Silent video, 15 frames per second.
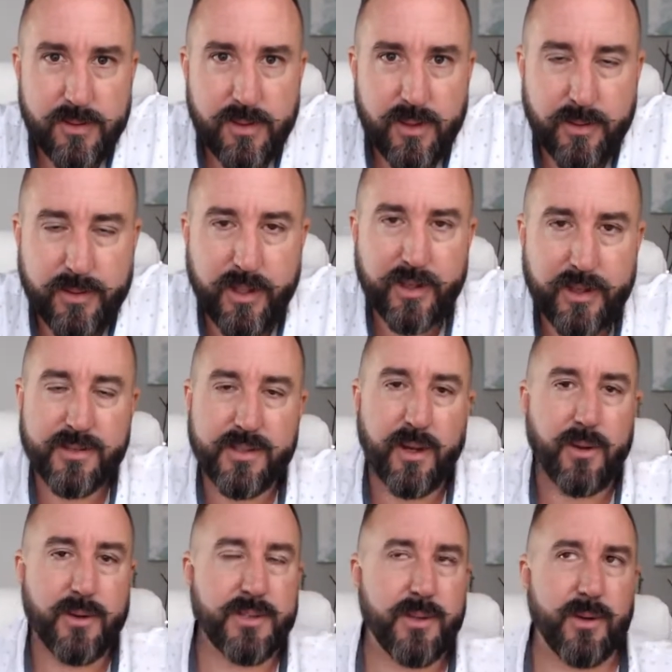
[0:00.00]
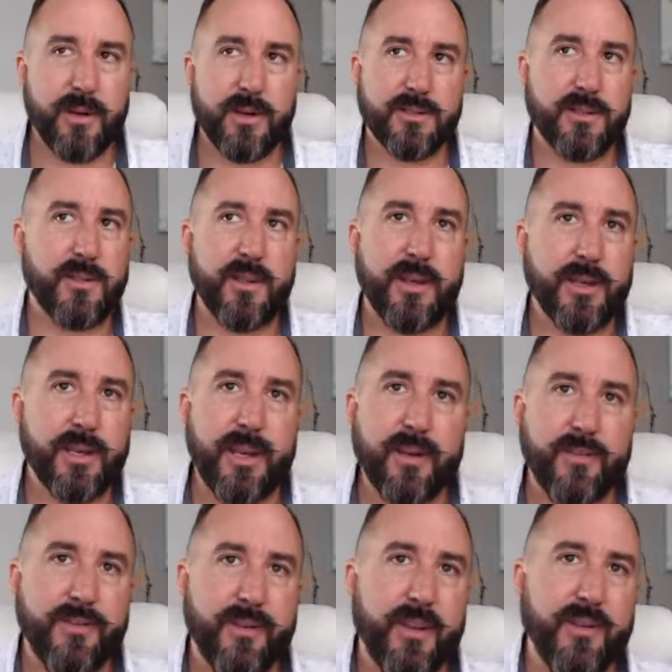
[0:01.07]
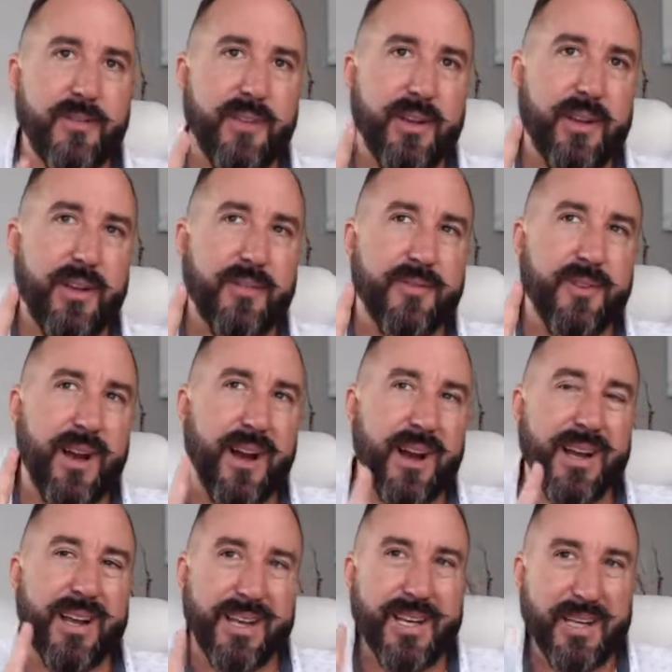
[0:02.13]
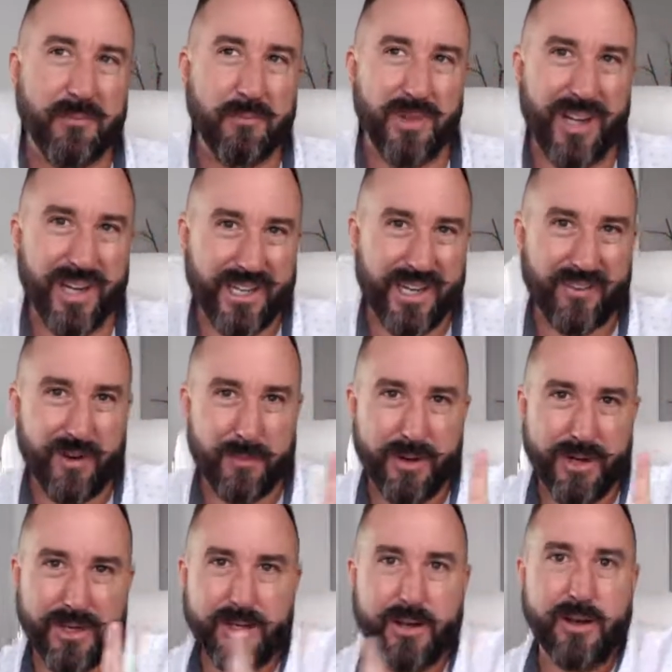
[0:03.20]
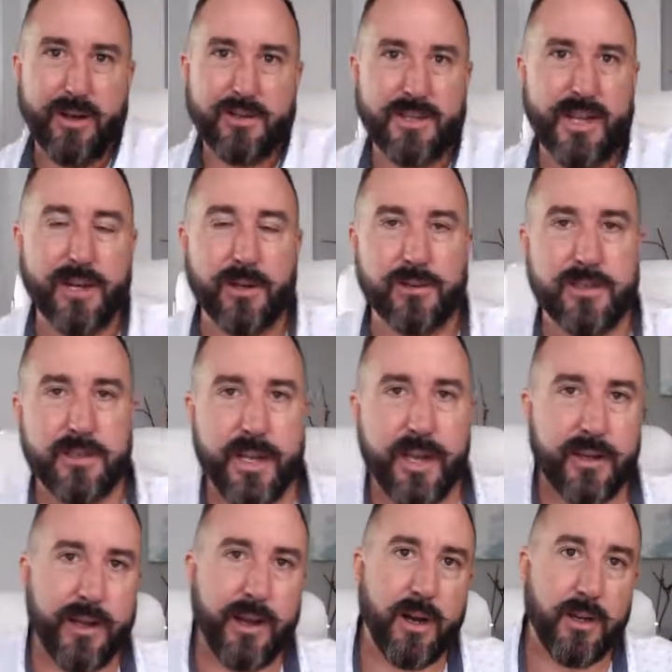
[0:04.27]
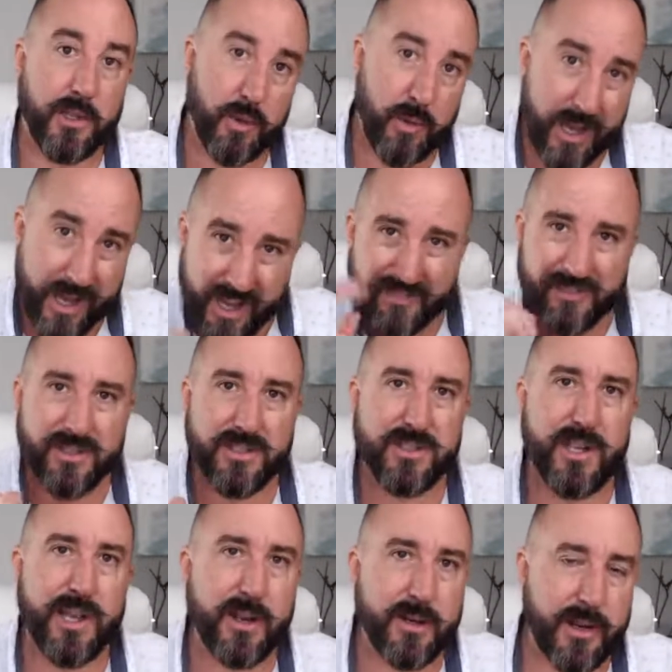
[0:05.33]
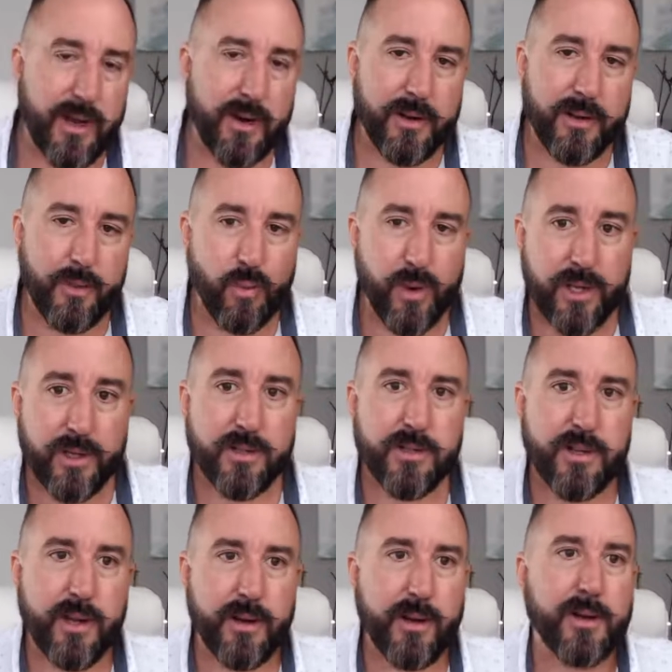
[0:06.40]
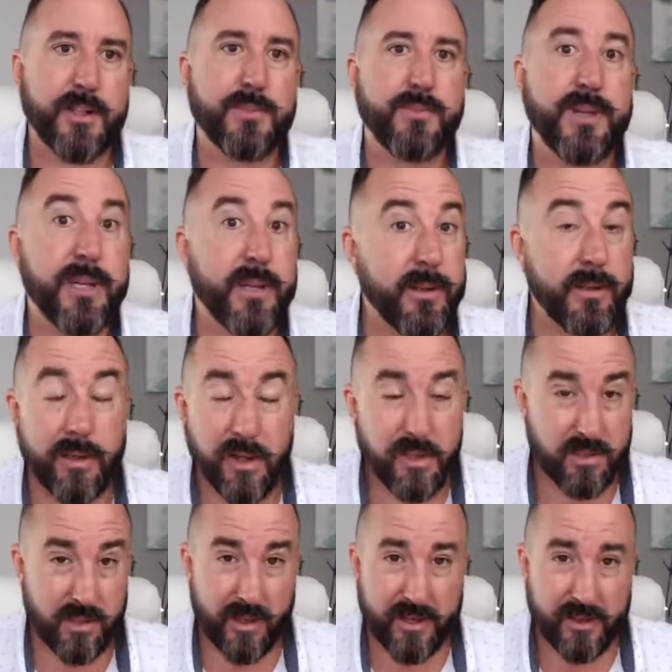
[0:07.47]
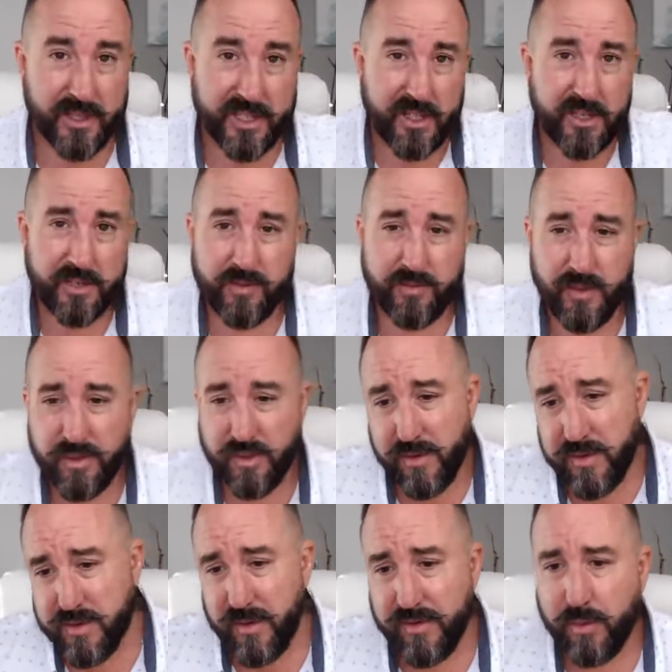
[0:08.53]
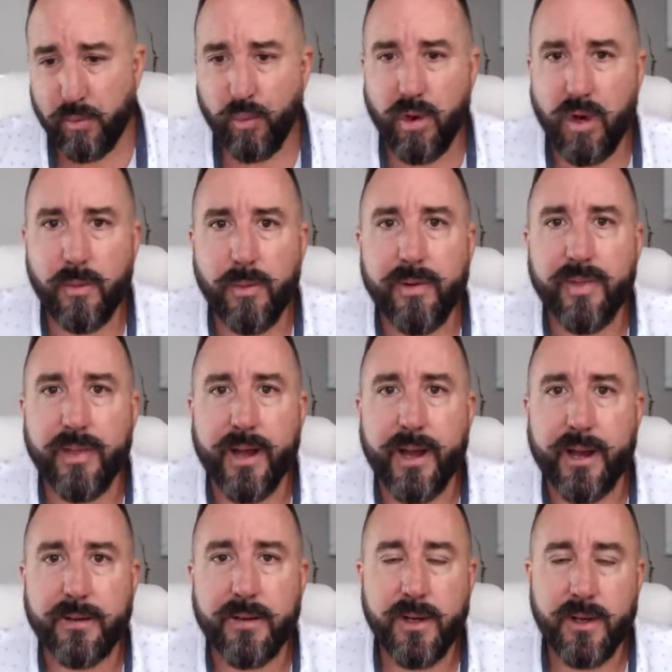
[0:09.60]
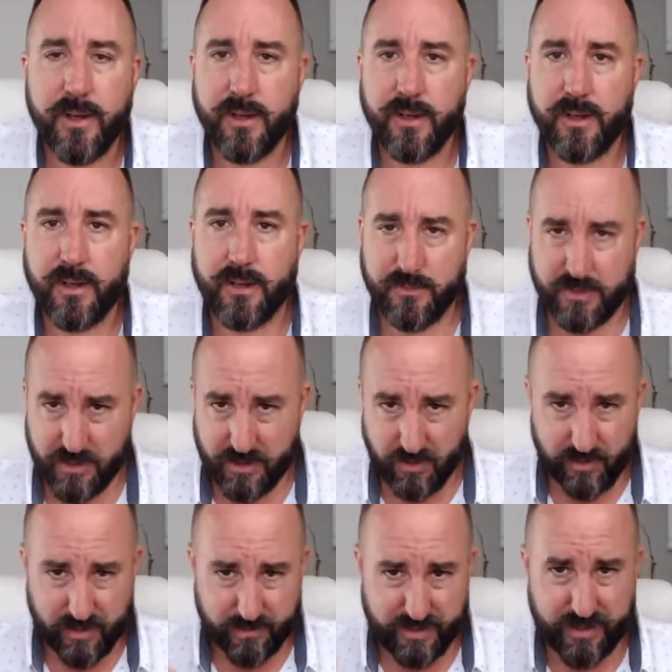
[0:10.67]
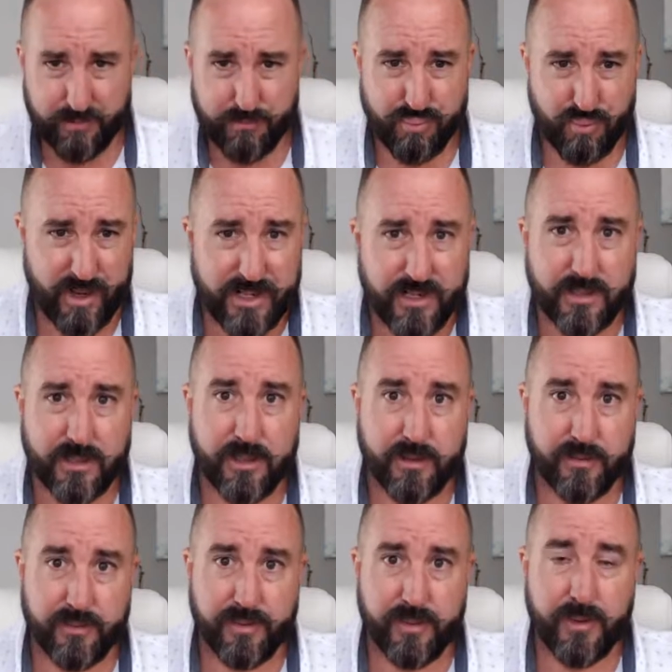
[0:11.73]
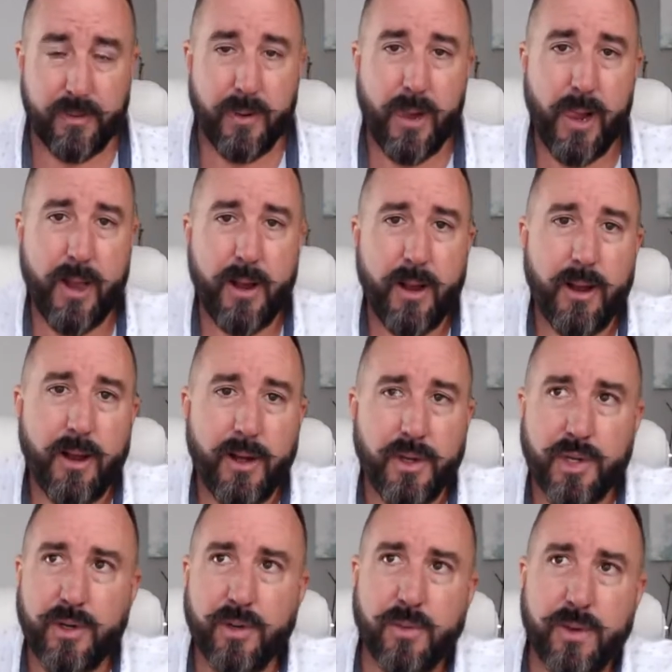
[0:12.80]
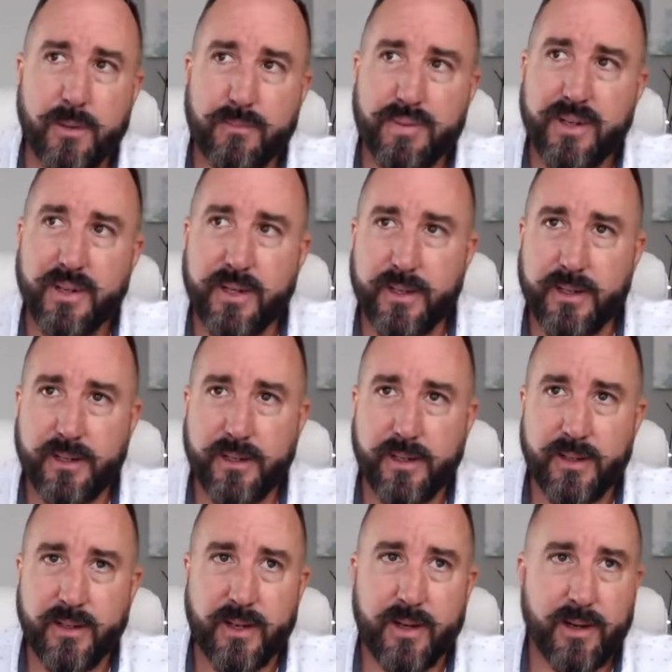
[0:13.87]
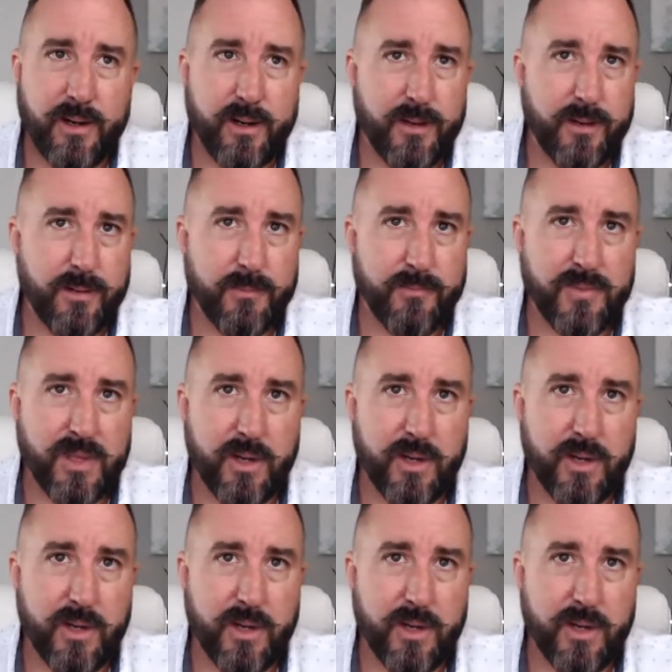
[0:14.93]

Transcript: Okay, so here's the thing. If I am like everybody else, I don't stand out. You have to stand out, and the way you stand out is being slightly controversial. There's nothing wrong with that. You don't want to be abrasive. You don't want to be, wrong.